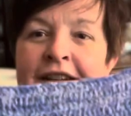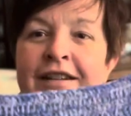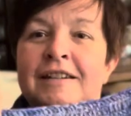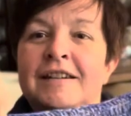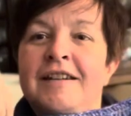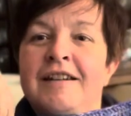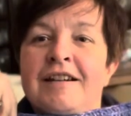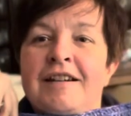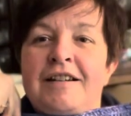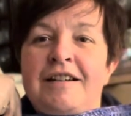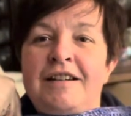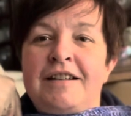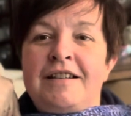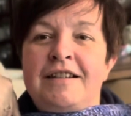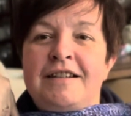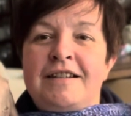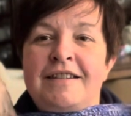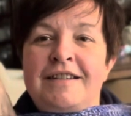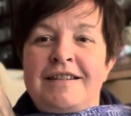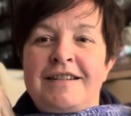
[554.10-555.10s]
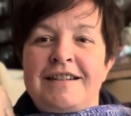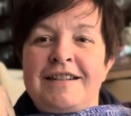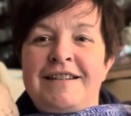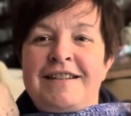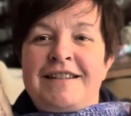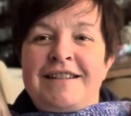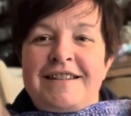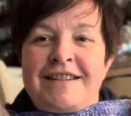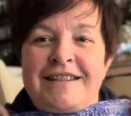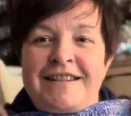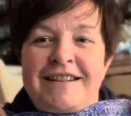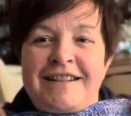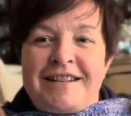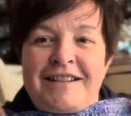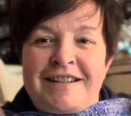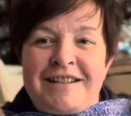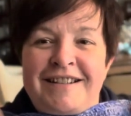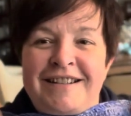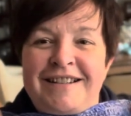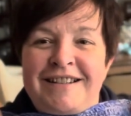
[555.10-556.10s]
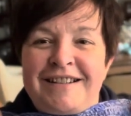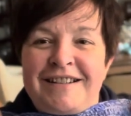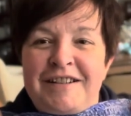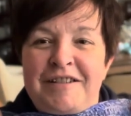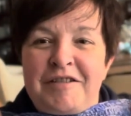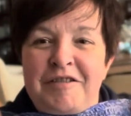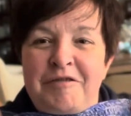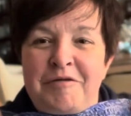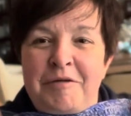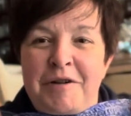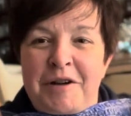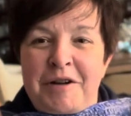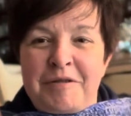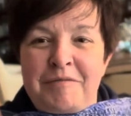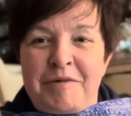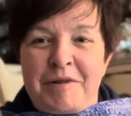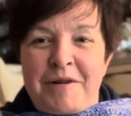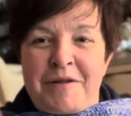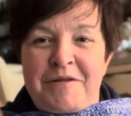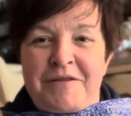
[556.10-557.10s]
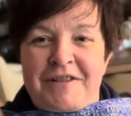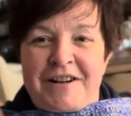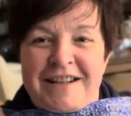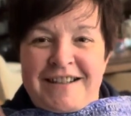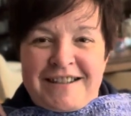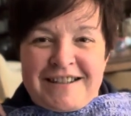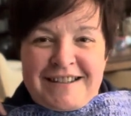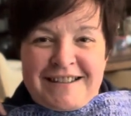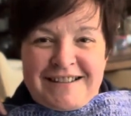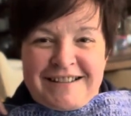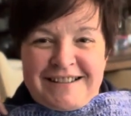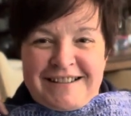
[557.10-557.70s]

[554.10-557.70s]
yeah, it's a work in progress.